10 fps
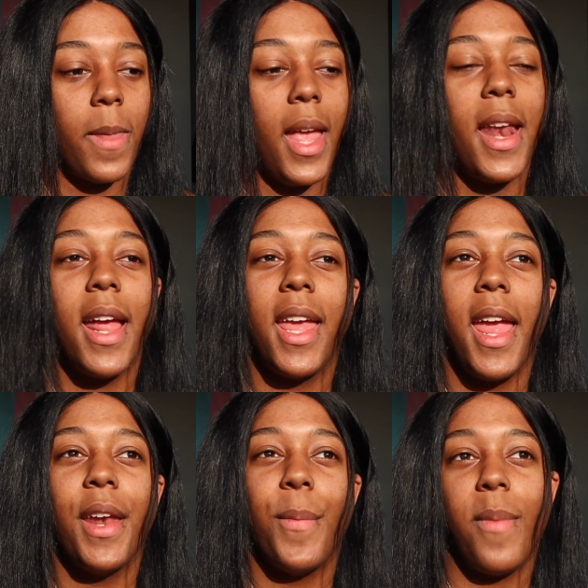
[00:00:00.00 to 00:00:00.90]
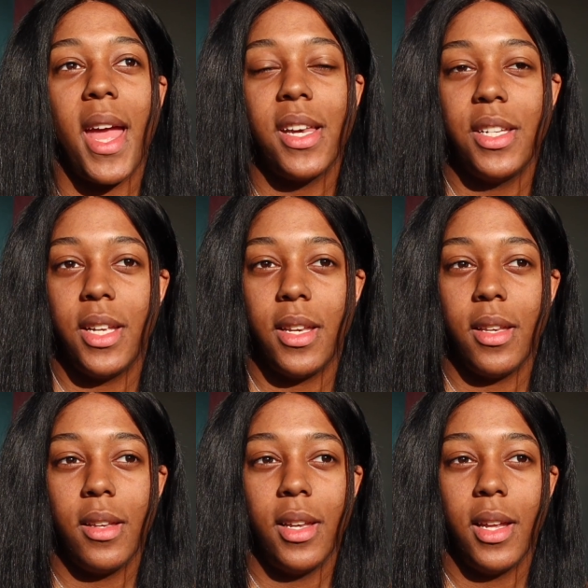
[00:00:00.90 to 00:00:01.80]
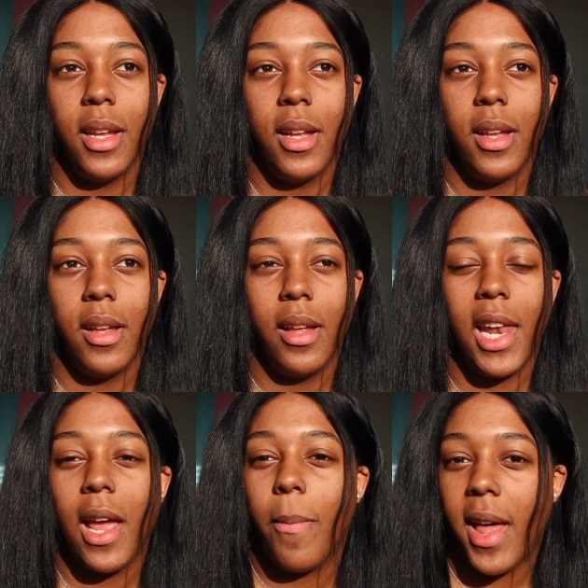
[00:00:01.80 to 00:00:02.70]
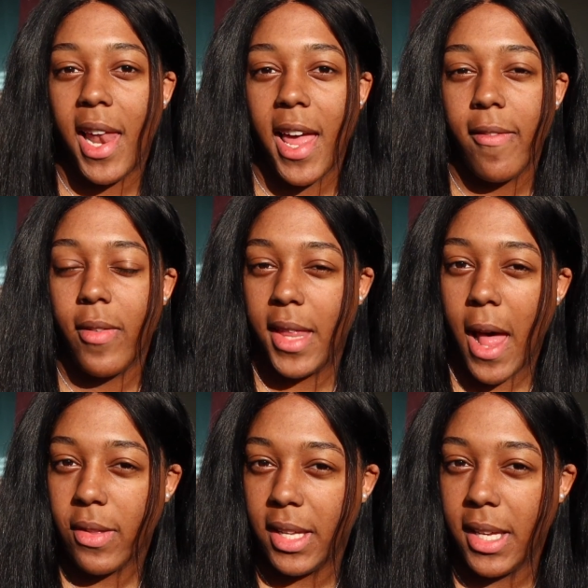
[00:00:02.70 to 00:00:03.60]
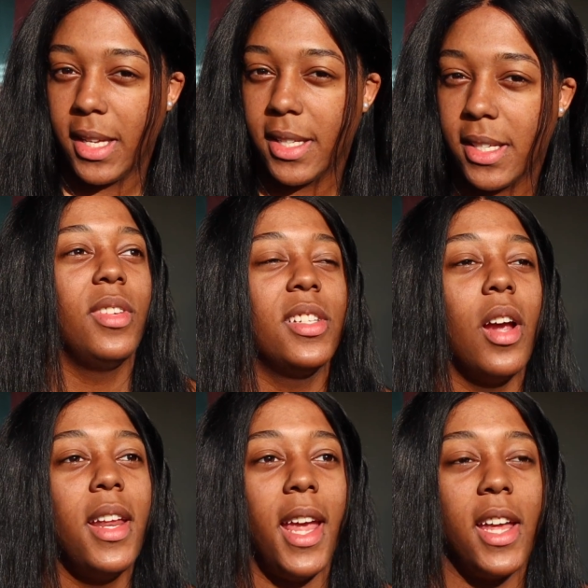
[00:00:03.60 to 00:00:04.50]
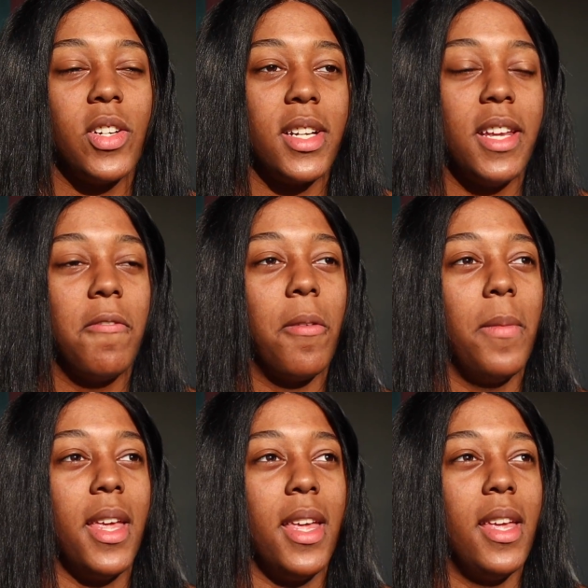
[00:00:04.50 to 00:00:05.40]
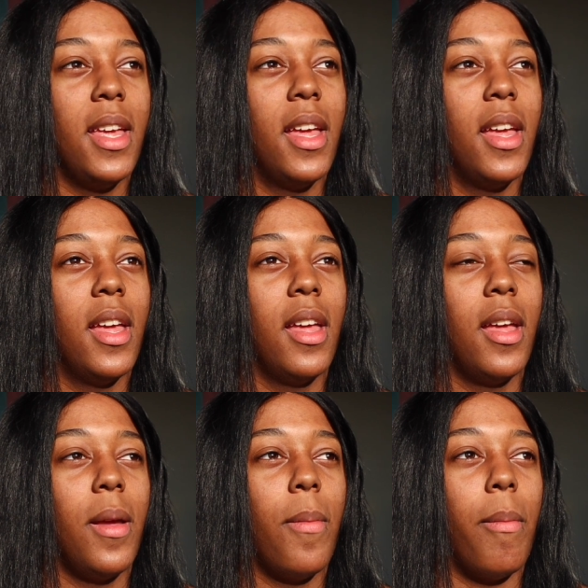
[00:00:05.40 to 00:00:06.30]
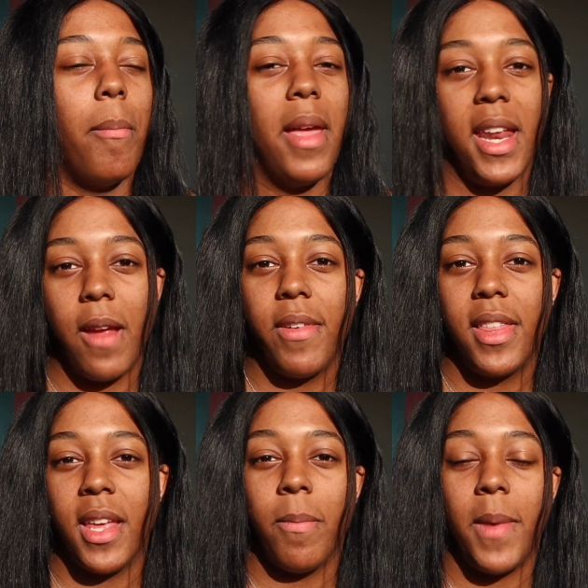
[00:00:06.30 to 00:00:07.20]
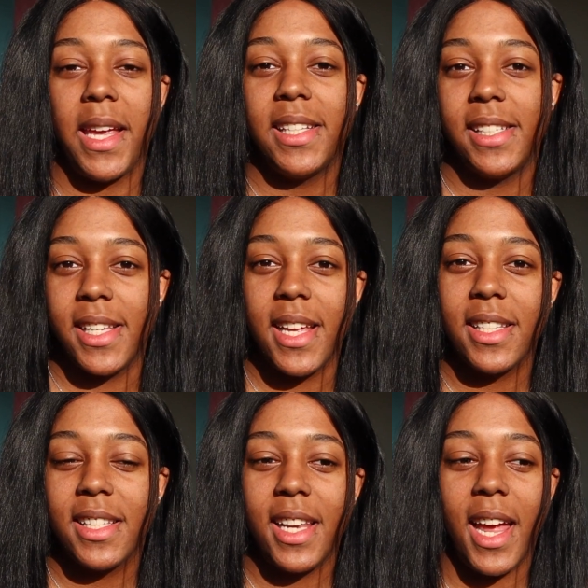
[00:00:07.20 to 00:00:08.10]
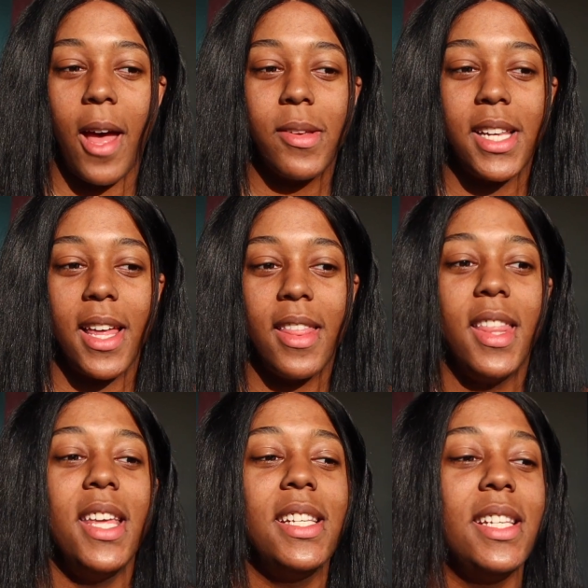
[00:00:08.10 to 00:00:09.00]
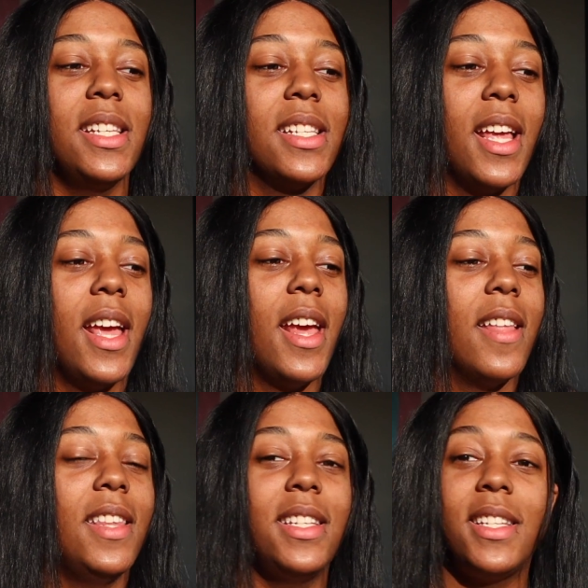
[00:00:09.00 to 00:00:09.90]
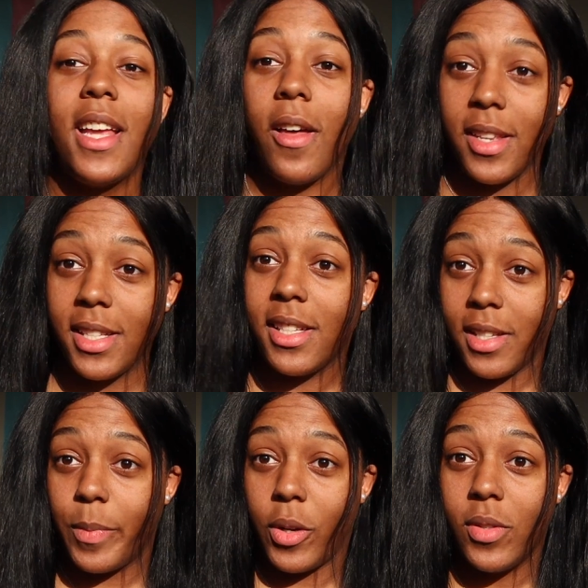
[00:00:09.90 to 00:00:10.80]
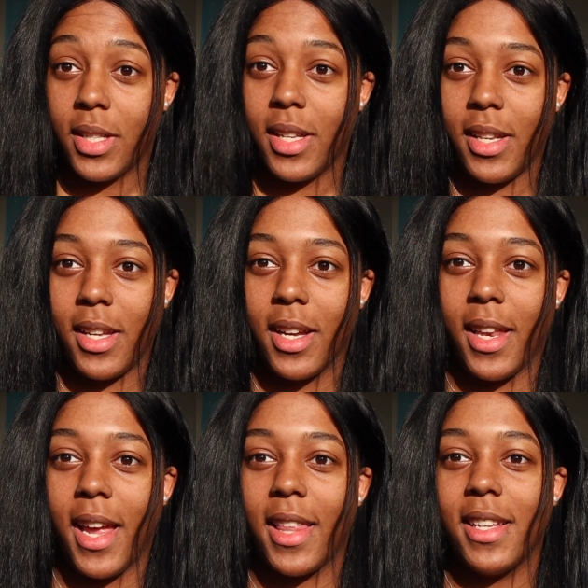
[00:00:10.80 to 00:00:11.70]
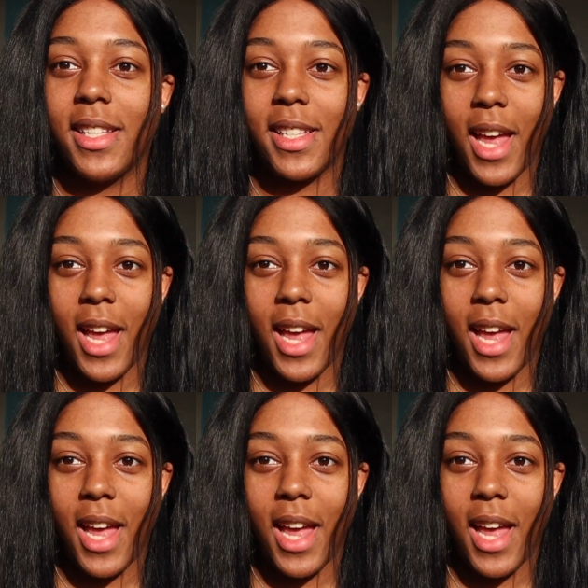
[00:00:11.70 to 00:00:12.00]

I can't imagine like my life without these. Starting HRT for me made everything make sense. Like I was like, this is how this is supposed to look. Like this is